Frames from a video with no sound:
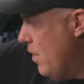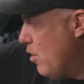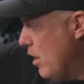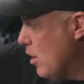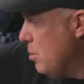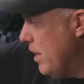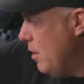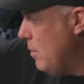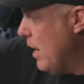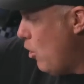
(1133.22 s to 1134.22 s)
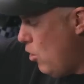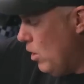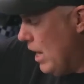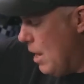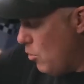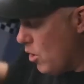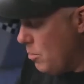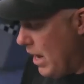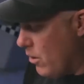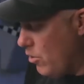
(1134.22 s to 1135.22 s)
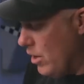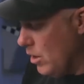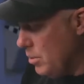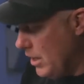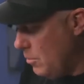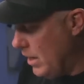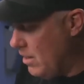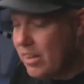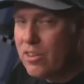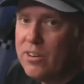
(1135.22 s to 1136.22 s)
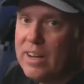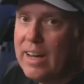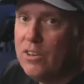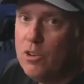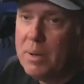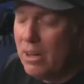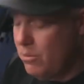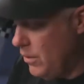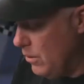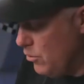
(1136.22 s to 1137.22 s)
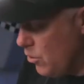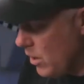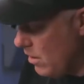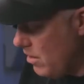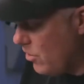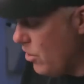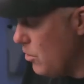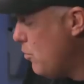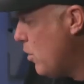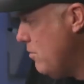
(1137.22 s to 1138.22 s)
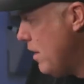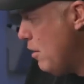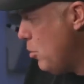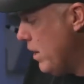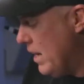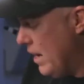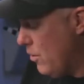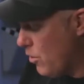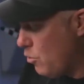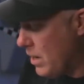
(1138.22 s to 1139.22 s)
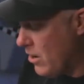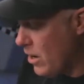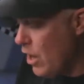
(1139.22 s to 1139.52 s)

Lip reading: single plane made a whole lot more power. Single plane made 692 pound-feet of torque and 645.9 horsepower.